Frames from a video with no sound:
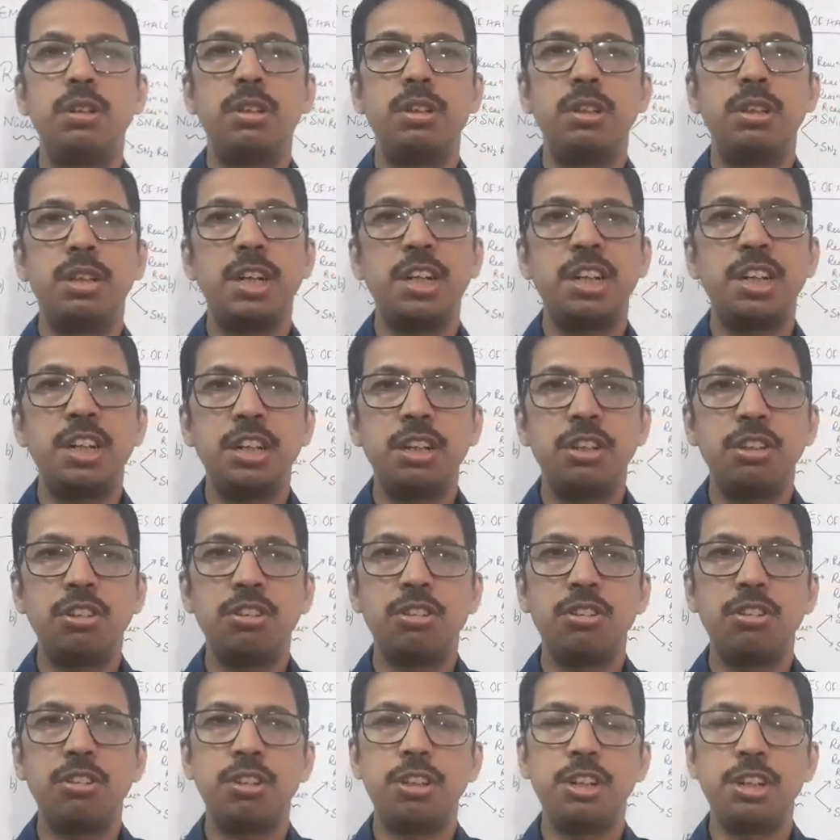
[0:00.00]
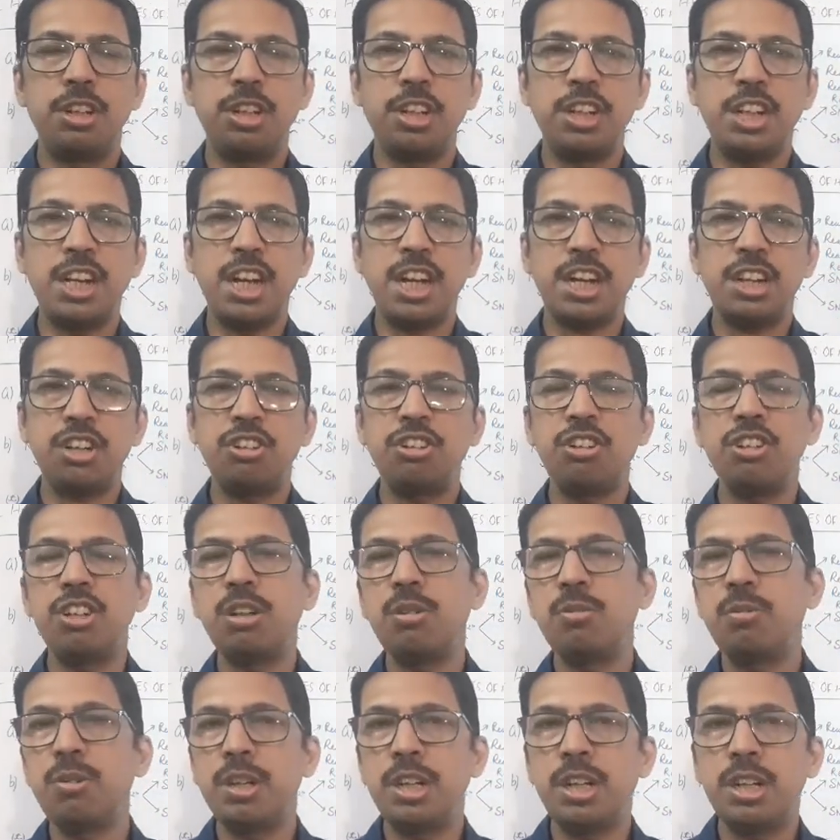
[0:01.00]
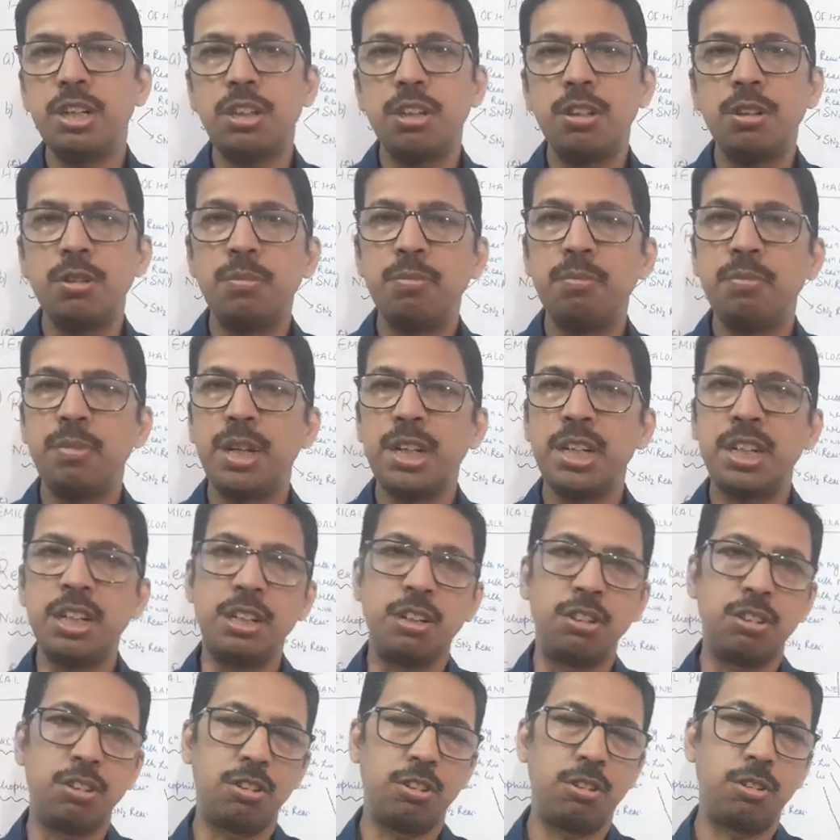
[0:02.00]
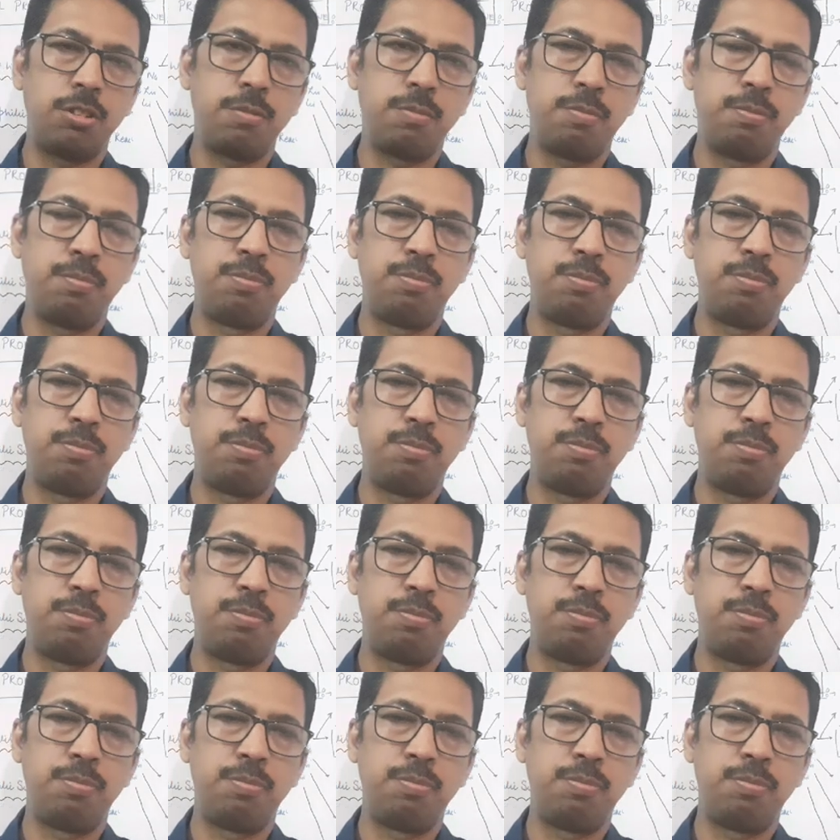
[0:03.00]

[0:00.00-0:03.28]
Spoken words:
that is the reaction with metals.